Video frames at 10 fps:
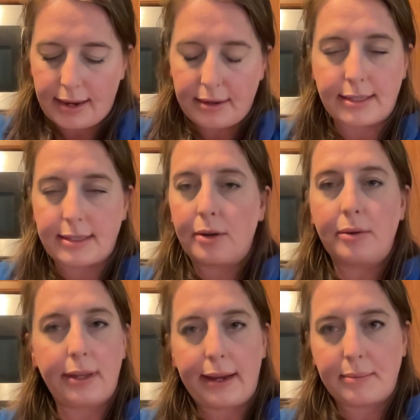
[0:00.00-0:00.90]
It's
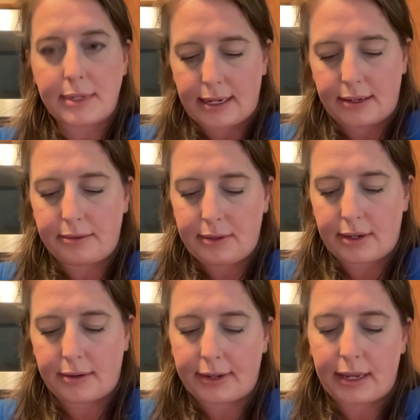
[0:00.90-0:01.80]
totally up to you. You
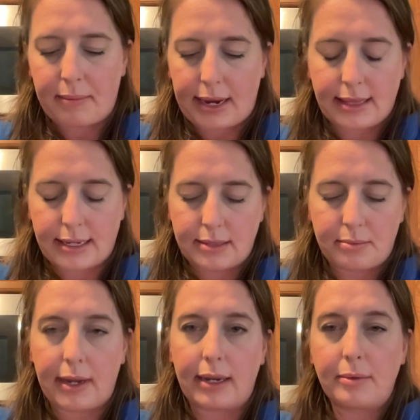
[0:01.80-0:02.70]
can really make this
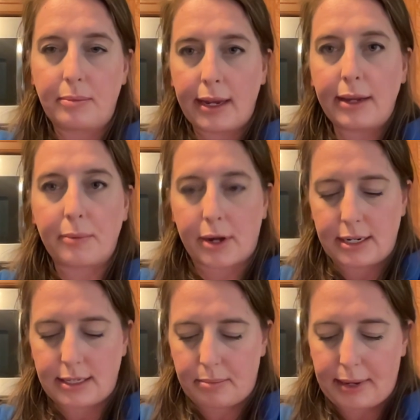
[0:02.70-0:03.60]
what you want
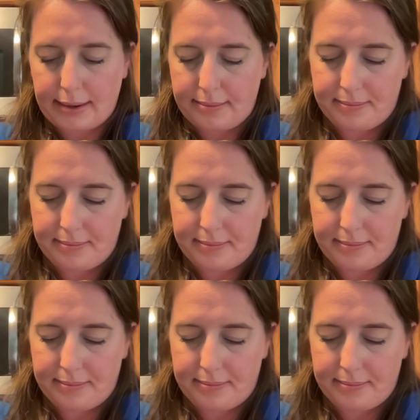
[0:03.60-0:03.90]
it to be.